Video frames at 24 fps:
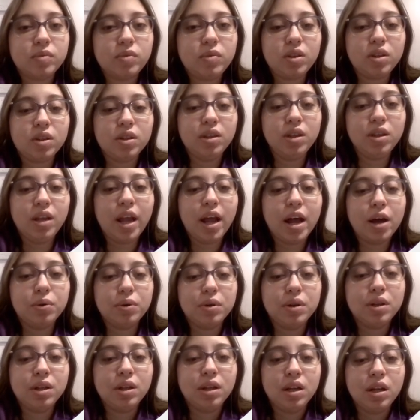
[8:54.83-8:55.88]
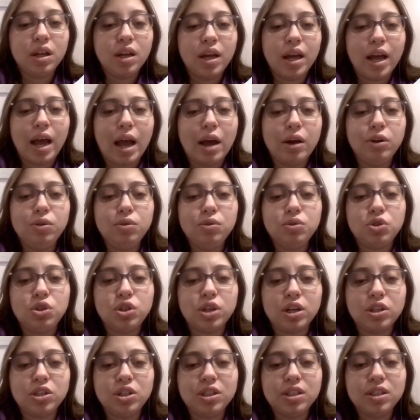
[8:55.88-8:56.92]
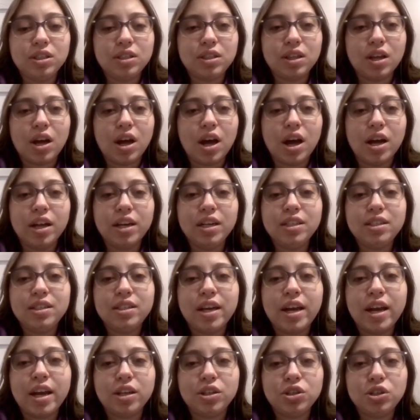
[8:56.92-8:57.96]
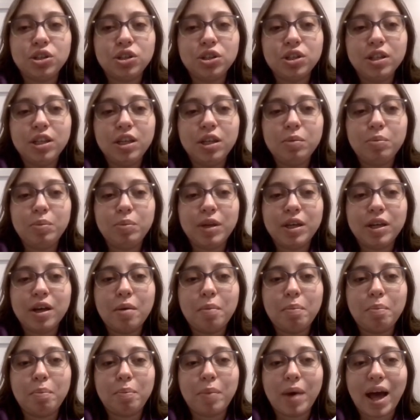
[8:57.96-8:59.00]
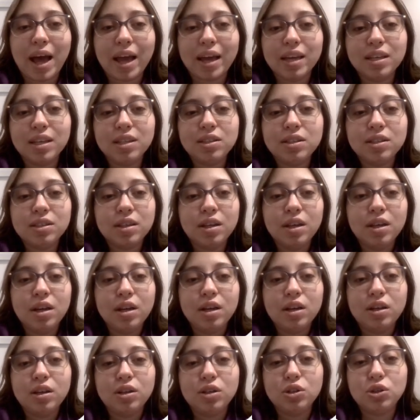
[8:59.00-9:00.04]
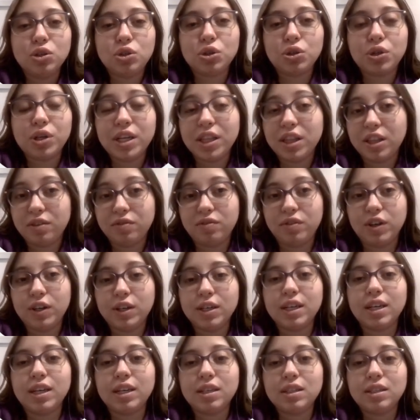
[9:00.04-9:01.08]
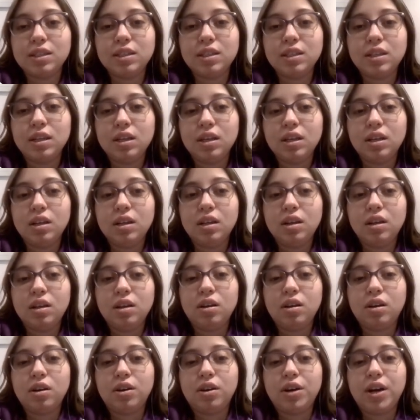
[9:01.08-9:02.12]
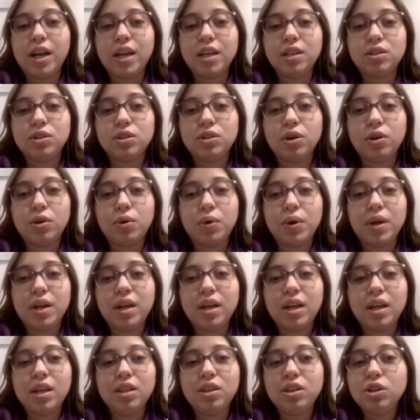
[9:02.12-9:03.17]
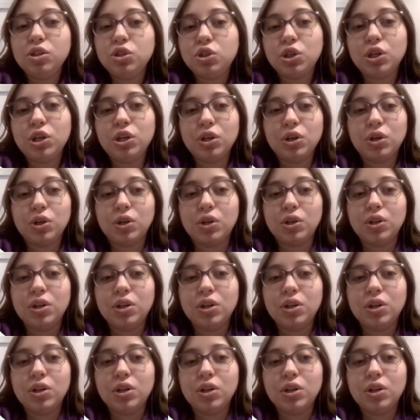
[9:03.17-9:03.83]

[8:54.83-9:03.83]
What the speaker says: Now, how do judges unintentionally become biased during their verdict? All right, so in the journal,